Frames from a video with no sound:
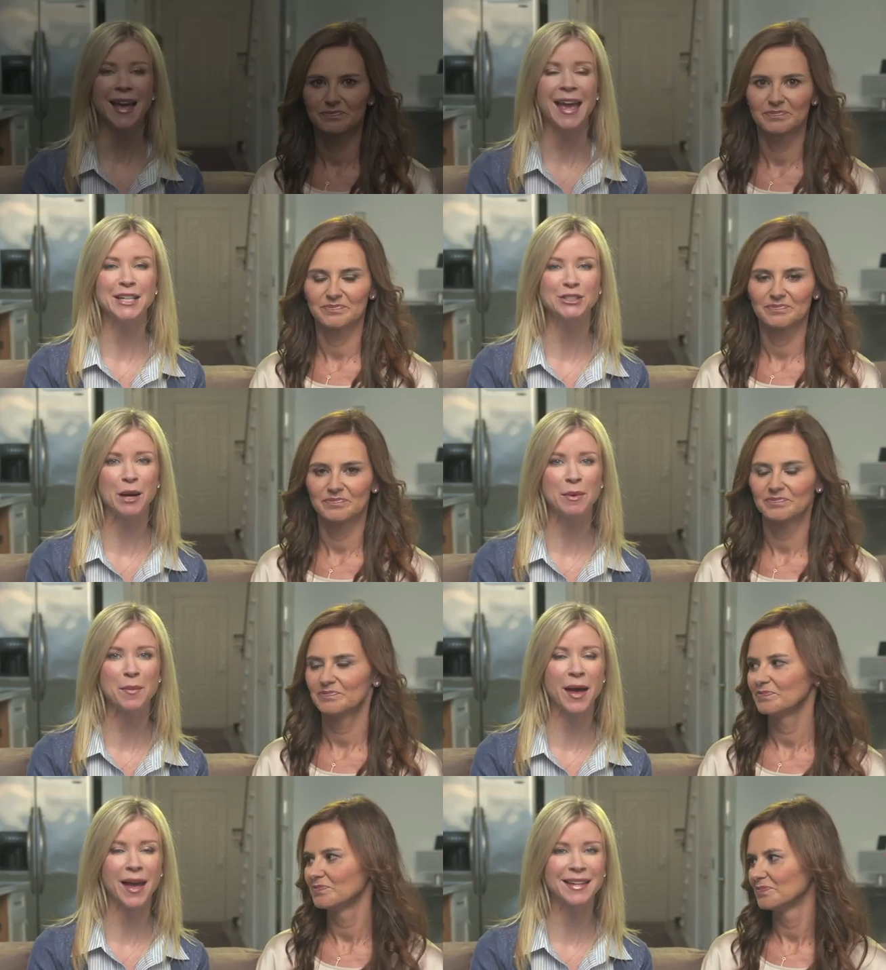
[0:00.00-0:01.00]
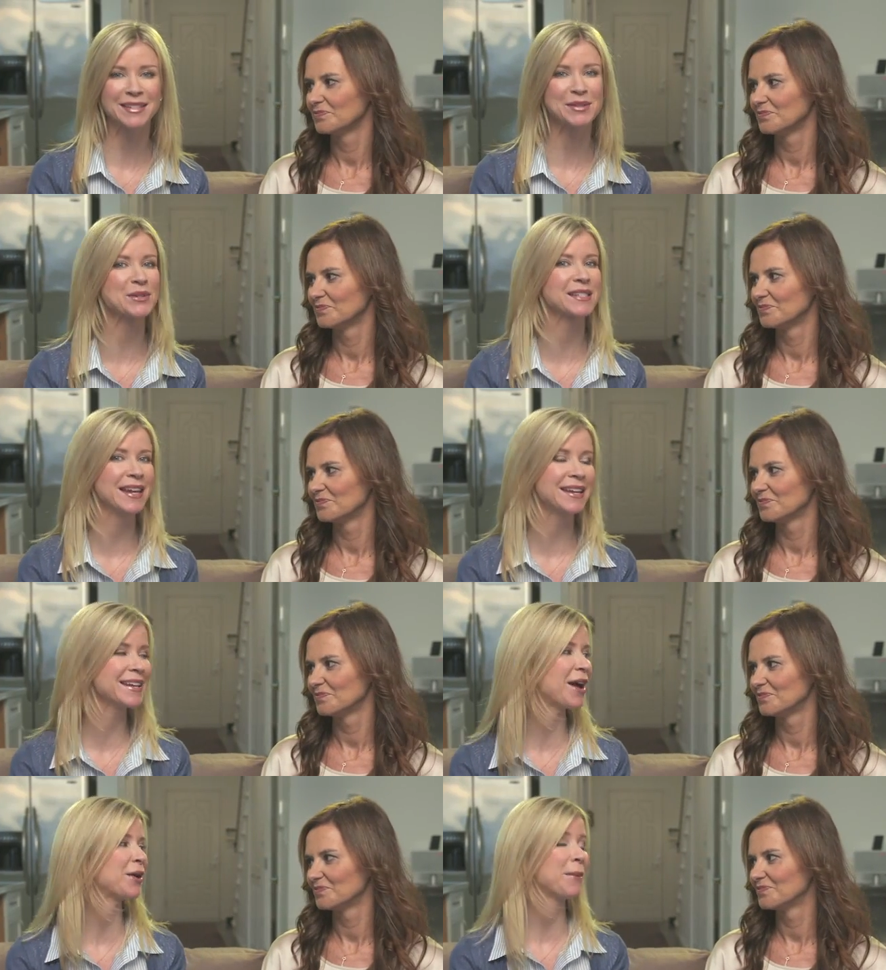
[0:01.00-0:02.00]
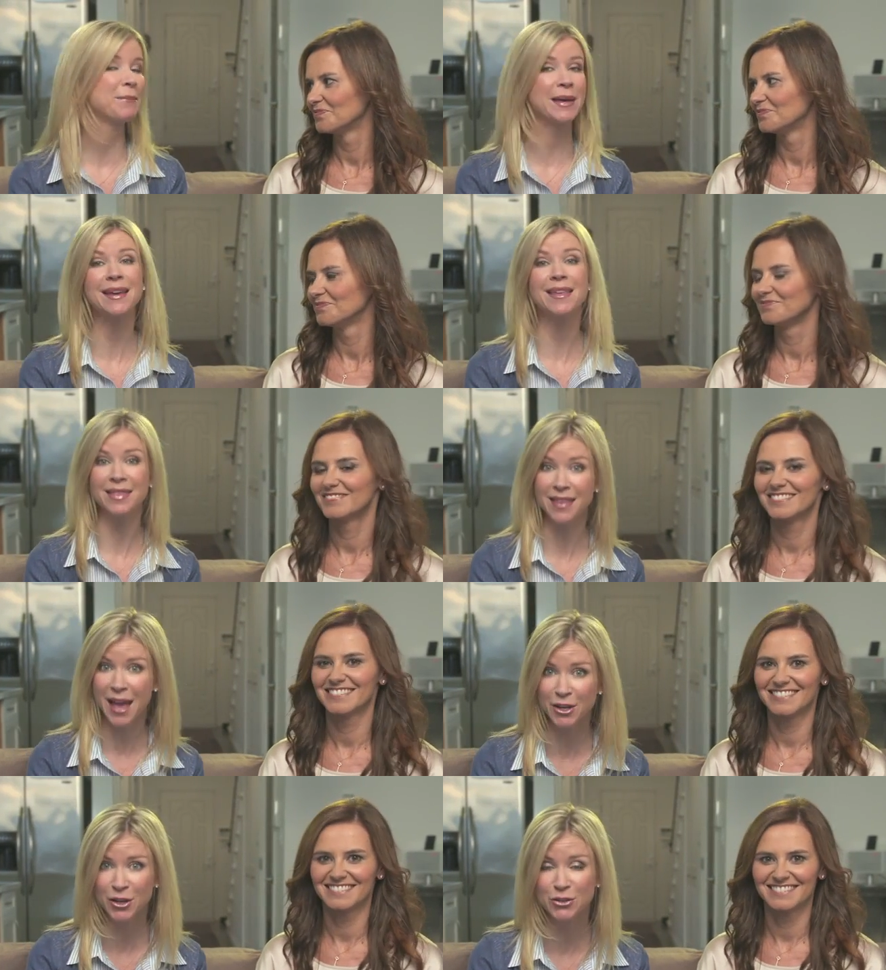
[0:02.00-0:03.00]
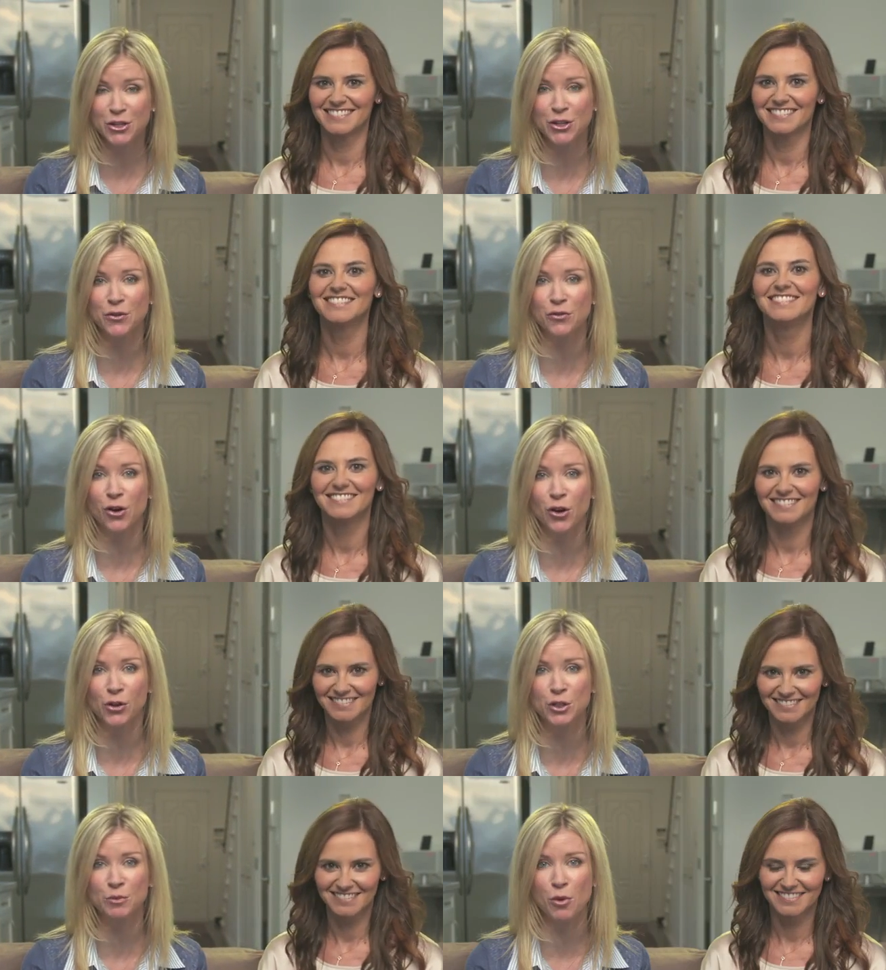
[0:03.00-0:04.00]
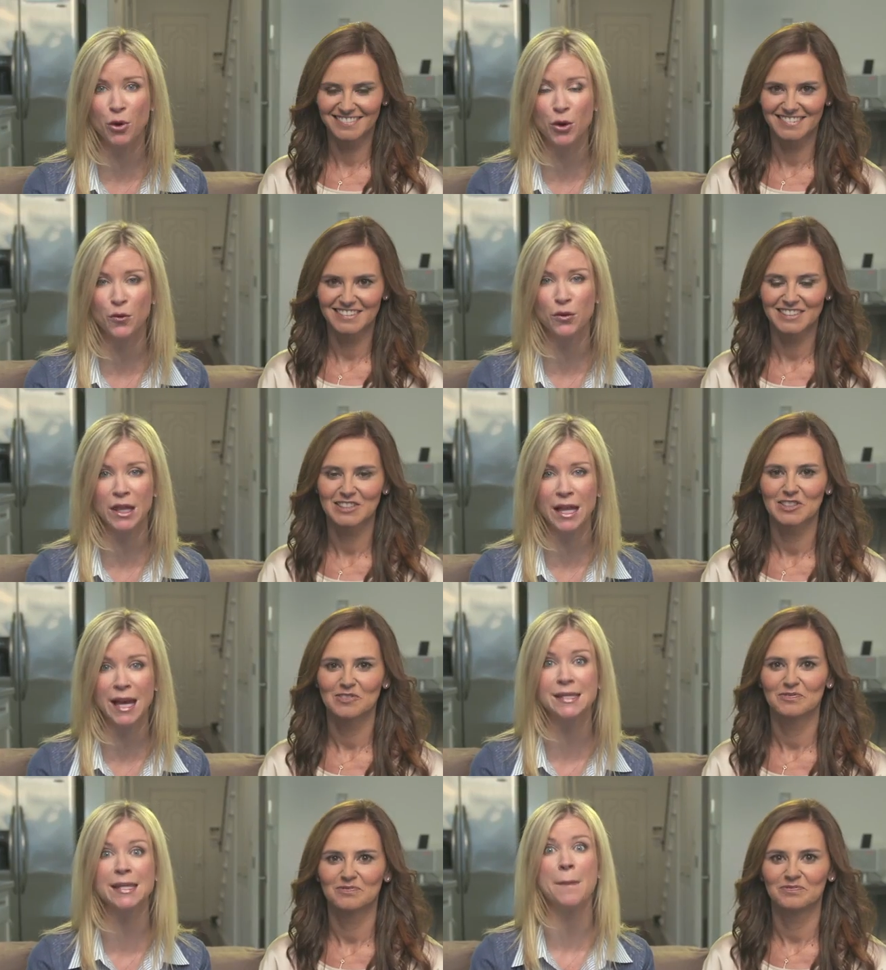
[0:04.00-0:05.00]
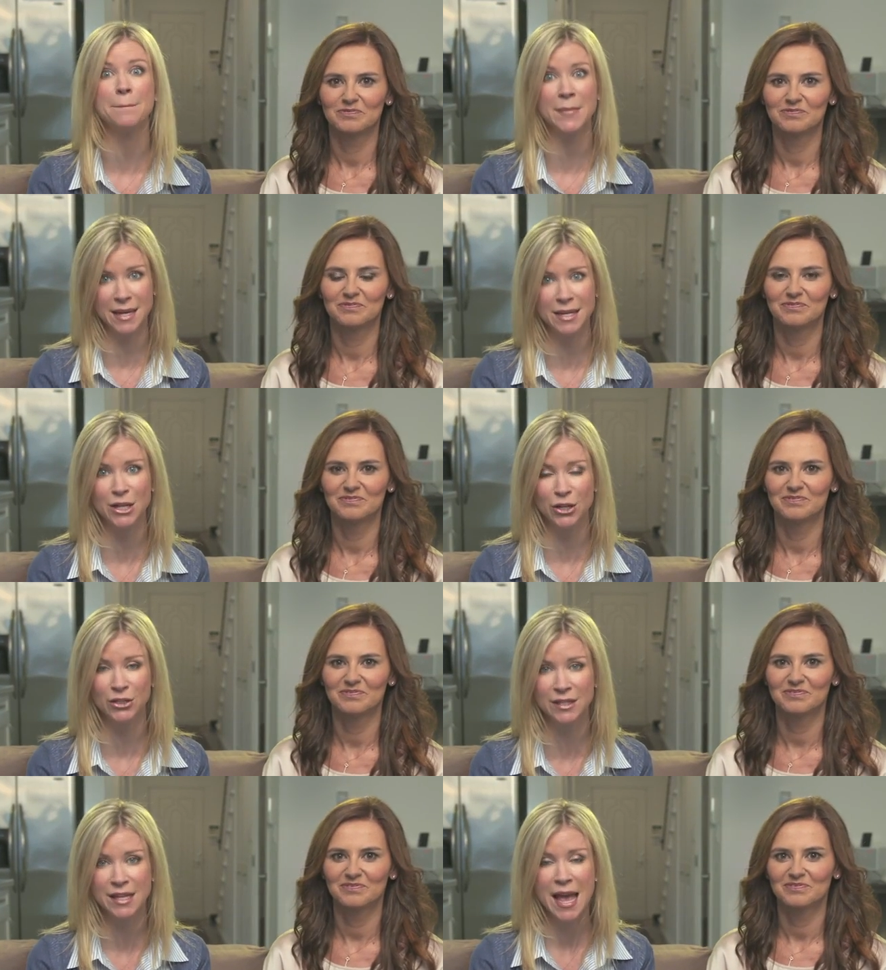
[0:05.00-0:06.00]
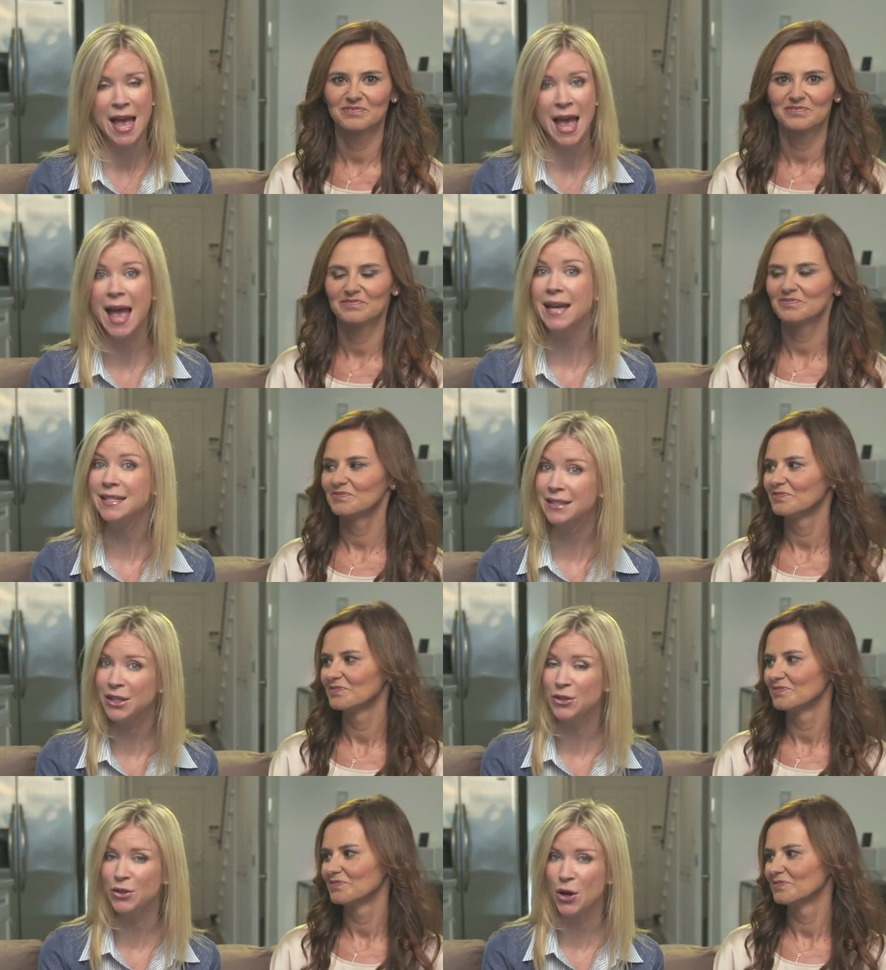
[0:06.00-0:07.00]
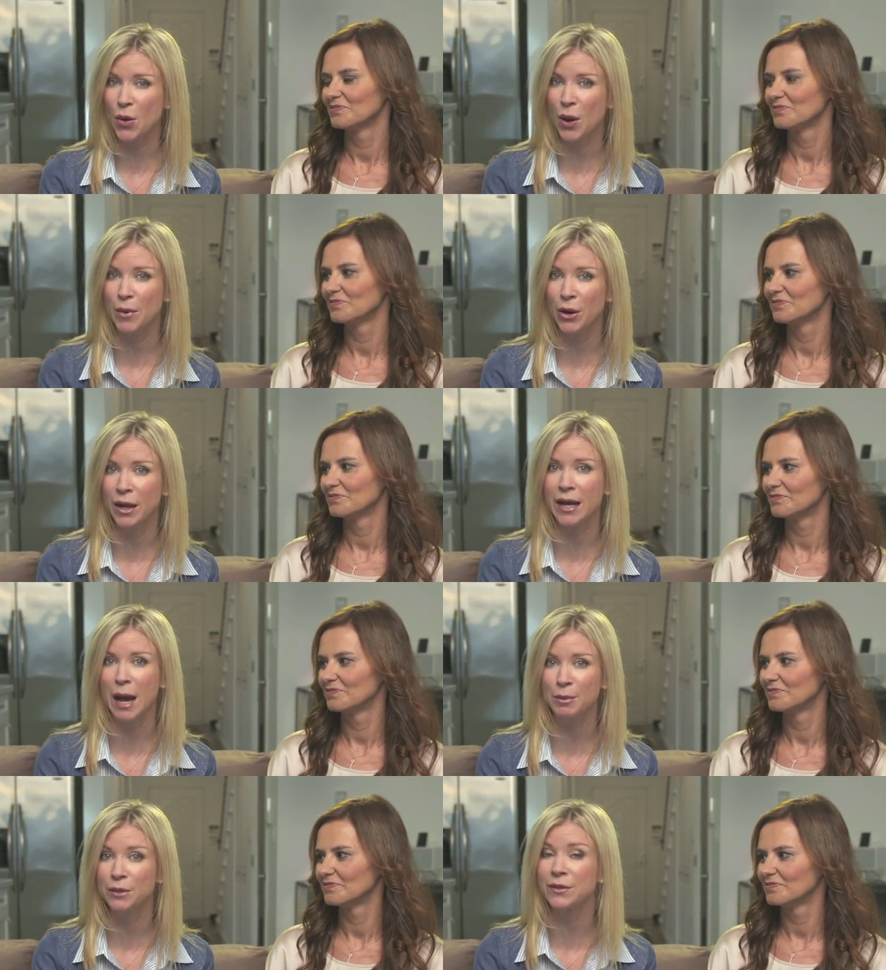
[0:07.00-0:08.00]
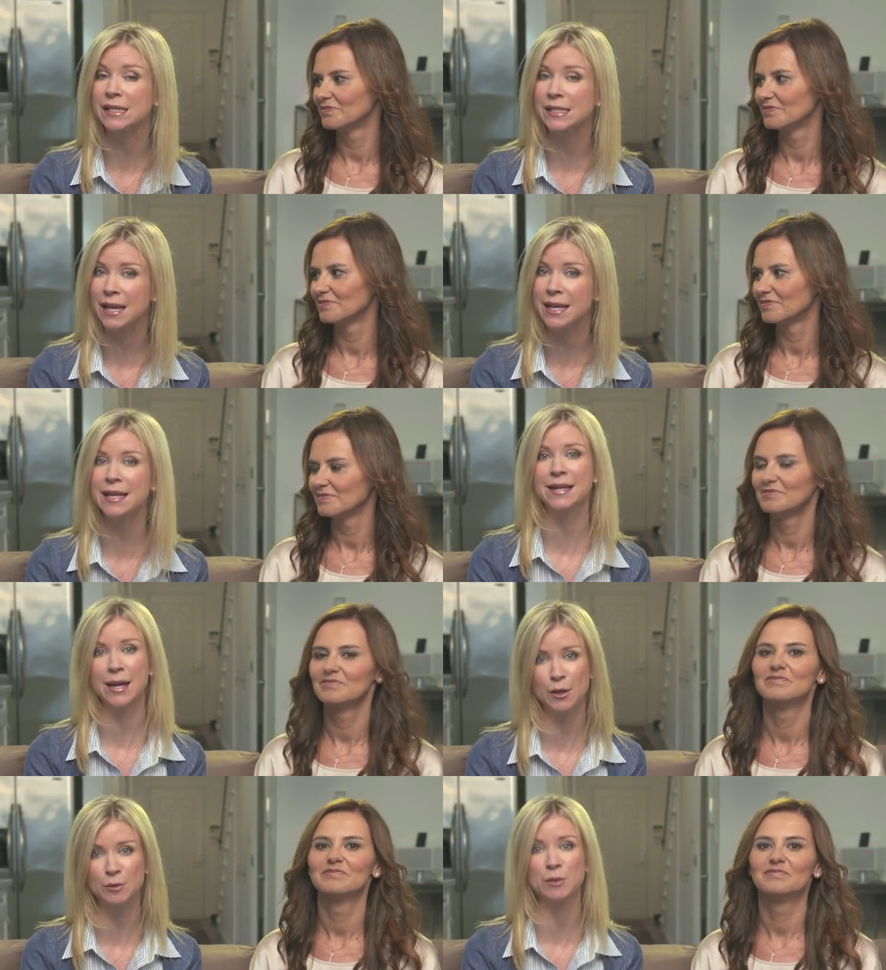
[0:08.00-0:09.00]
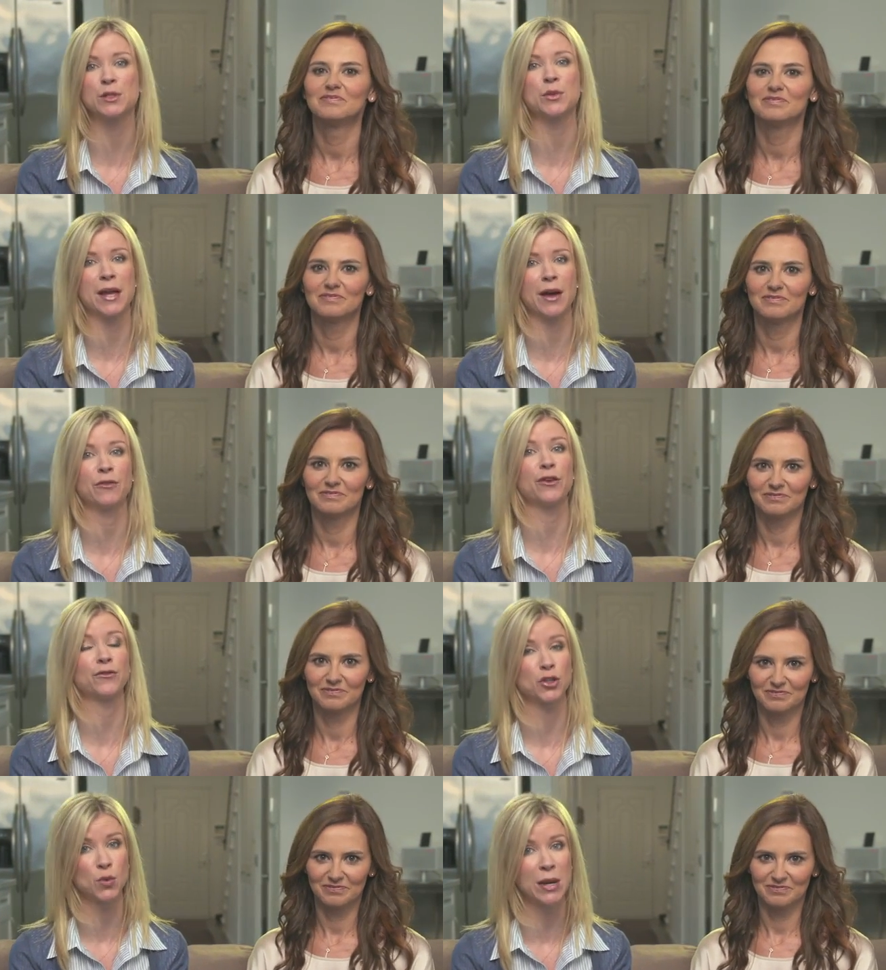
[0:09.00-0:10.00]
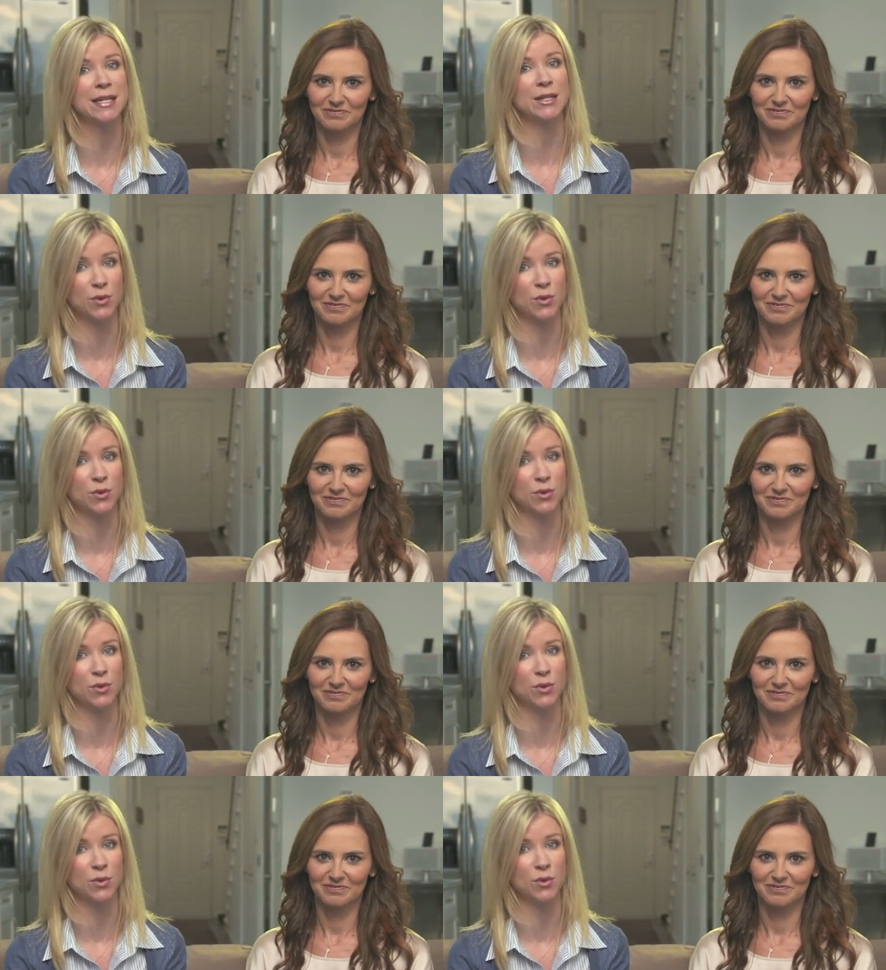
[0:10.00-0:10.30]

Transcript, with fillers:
Speaker 1: Hey shopping bags, we're sending out a big thank you to you for all your support over the last many years and to let you know about a couple of exciting announcements we have for twenty